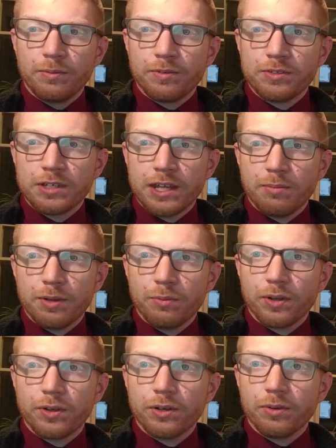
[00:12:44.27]
statement,
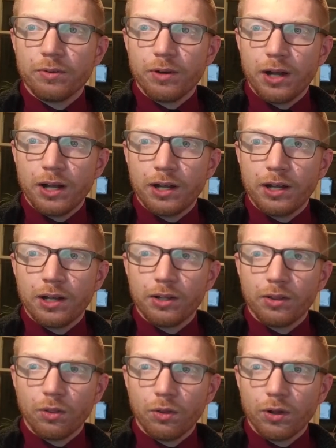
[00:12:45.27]
we could
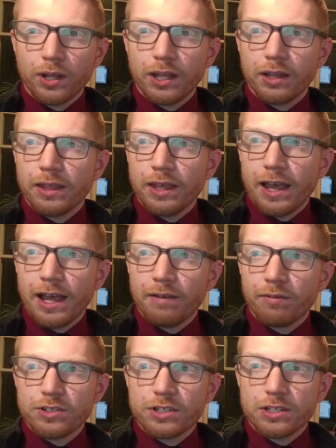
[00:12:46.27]
look at the
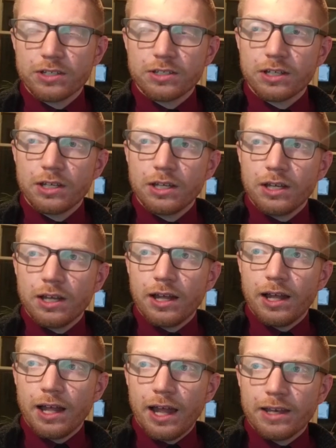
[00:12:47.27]
averages
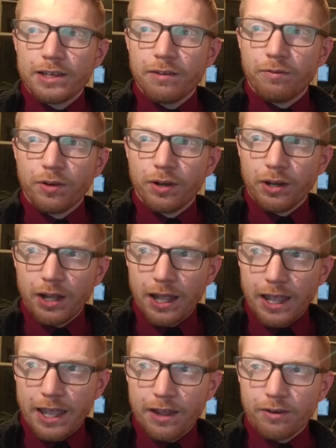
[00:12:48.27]
at different
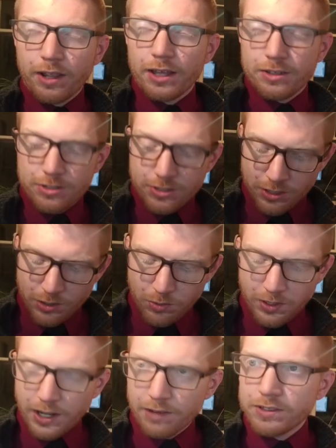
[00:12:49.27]
areas. So
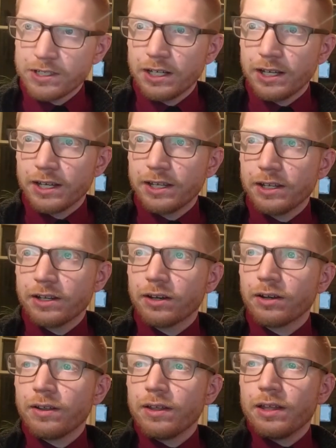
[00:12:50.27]
what I've done
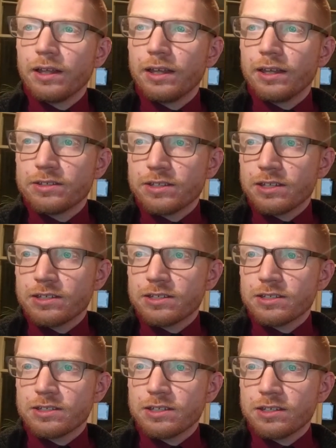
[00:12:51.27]
here is, this
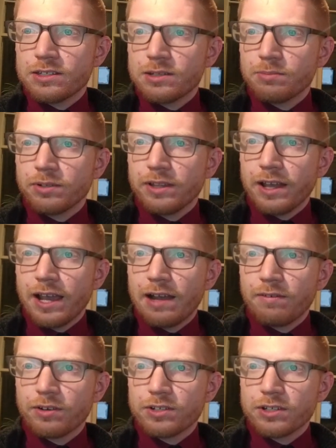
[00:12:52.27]
is simply the
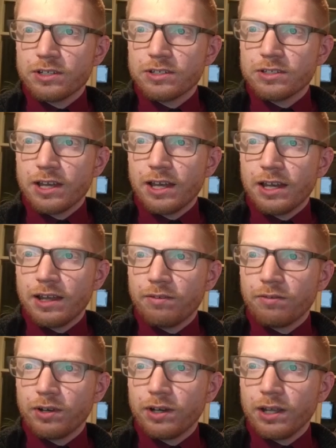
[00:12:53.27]
averages at
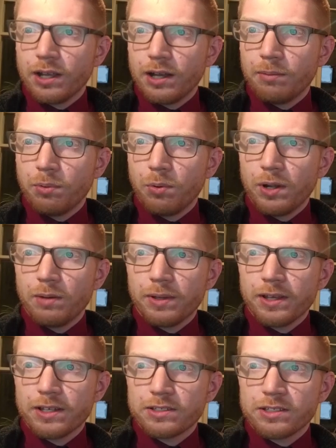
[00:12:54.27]
every point,
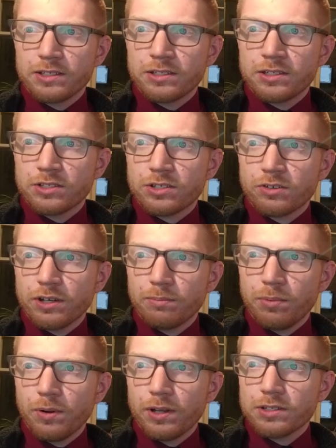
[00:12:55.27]
because it's discrete
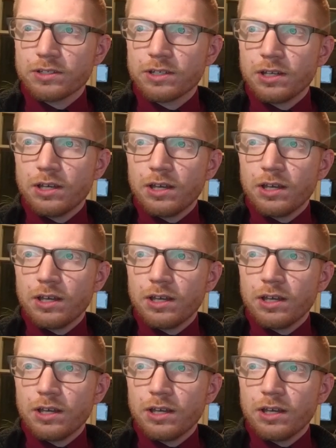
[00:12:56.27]
points.